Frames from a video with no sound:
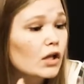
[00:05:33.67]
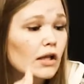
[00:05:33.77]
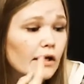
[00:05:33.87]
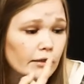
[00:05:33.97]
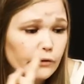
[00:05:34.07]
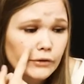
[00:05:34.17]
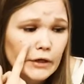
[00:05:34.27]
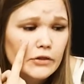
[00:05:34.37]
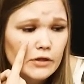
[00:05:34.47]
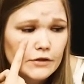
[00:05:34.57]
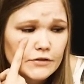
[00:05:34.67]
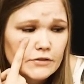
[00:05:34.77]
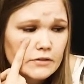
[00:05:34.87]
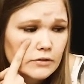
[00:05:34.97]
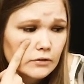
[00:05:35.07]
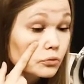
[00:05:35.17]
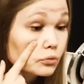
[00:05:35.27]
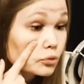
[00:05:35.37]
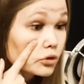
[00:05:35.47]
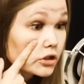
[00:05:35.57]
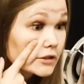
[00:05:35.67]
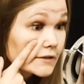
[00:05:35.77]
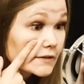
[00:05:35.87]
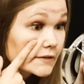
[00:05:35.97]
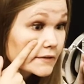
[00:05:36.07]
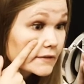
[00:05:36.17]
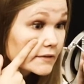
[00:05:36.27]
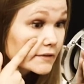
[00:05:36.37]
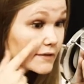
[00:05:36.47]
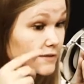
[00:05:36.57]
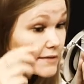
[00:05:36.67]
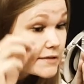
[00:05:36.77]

Like, look at this. What is this?